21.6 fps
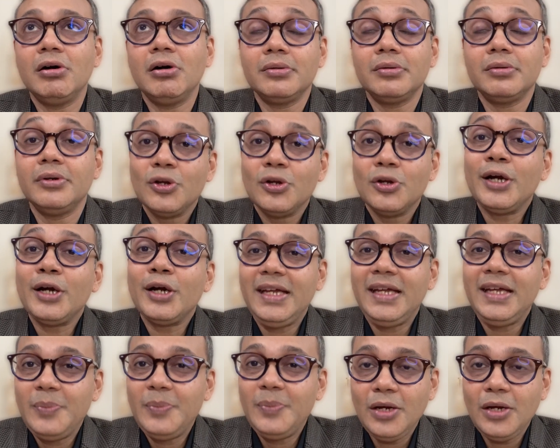or not
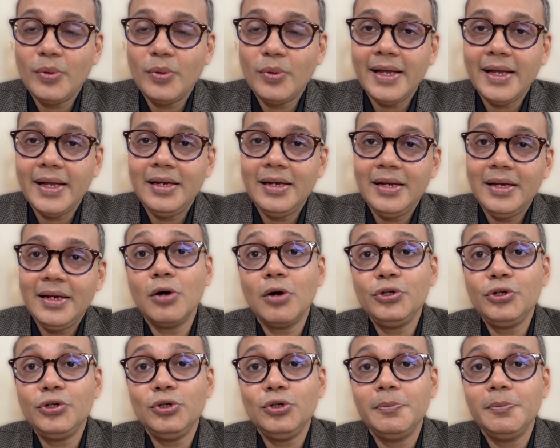keeping well.
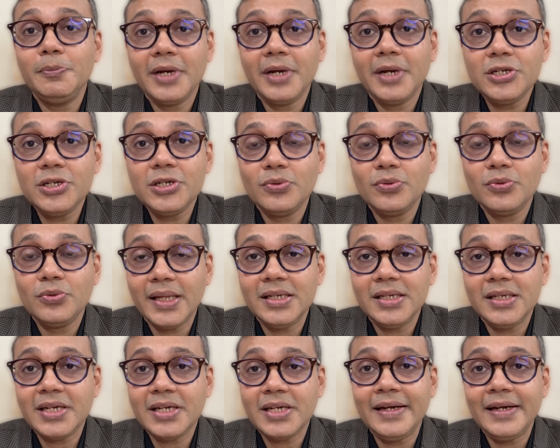How do you brush
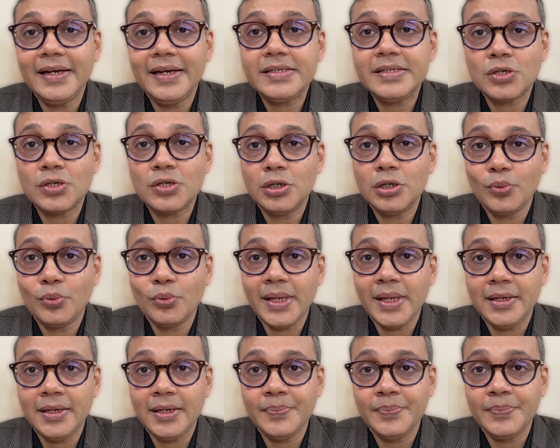when the child is not
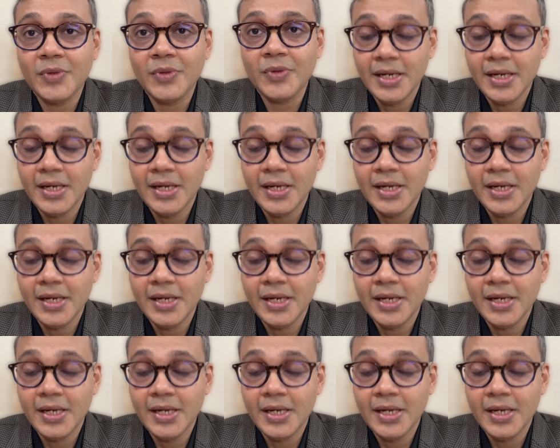well?